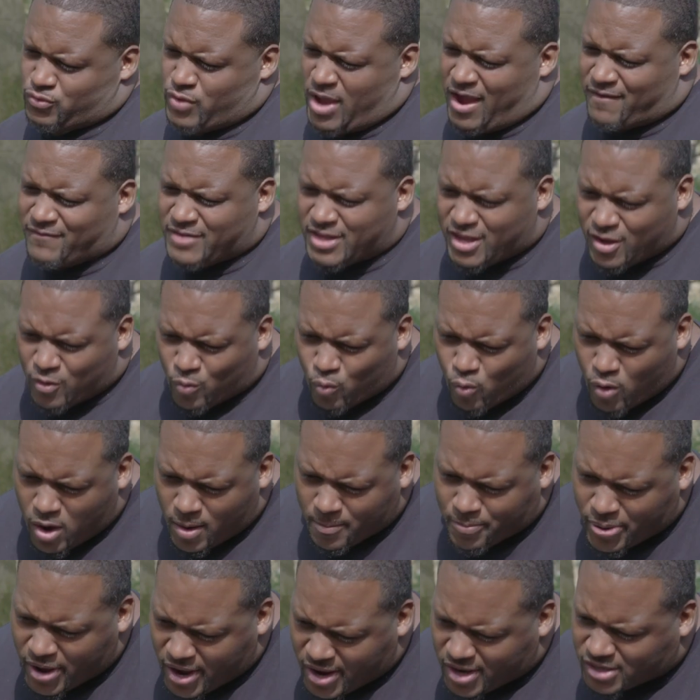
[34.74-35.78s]
you have to get one
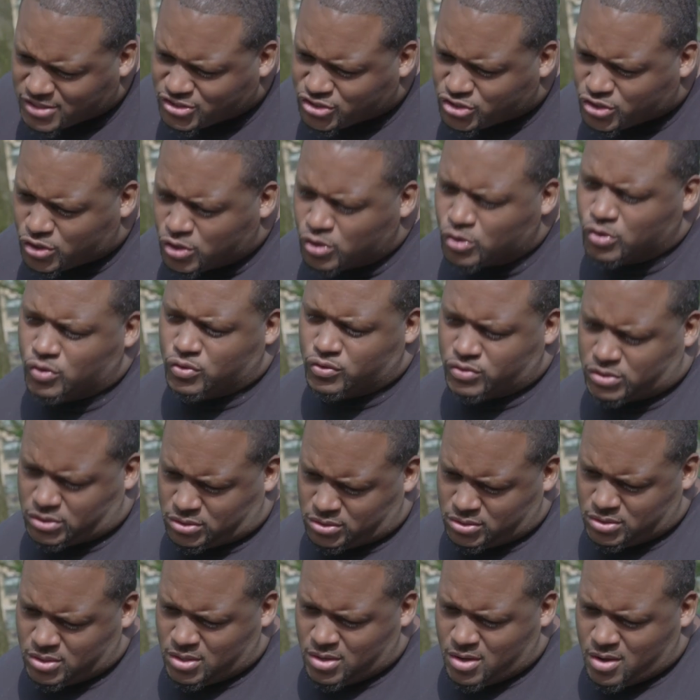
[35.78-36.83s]
pair of shoes,
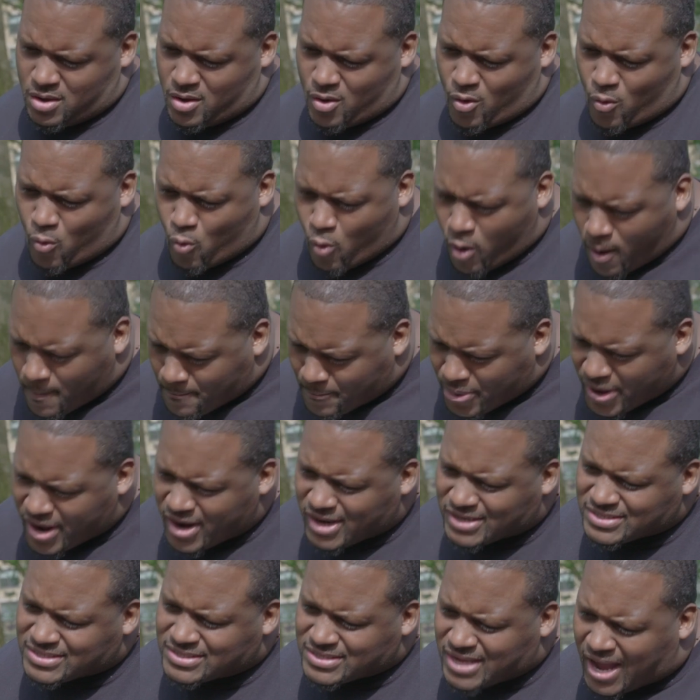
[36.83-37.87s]
one pair
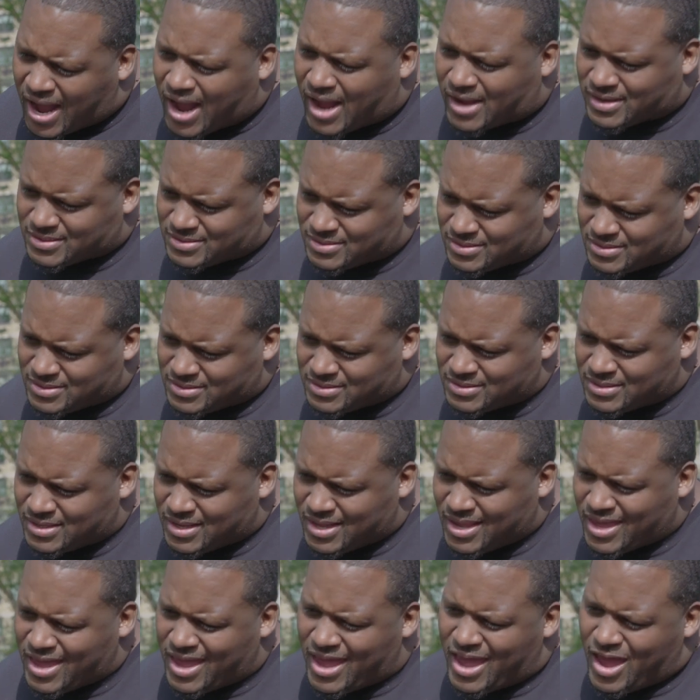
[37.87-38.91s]
of socks,
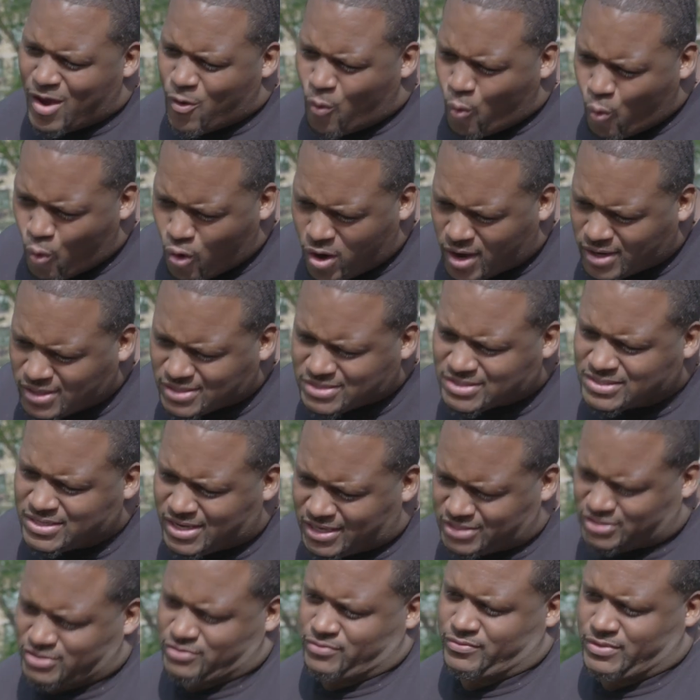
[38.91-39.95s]
and one
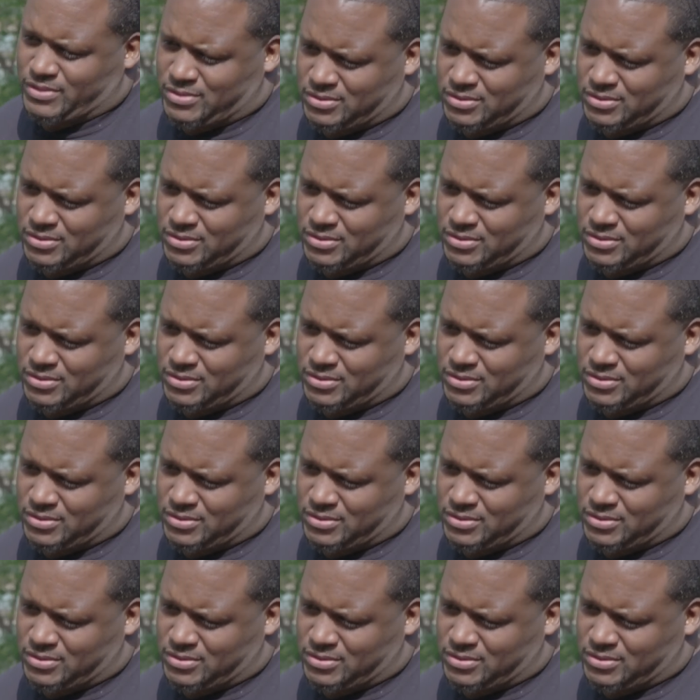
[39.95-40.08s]
accessory.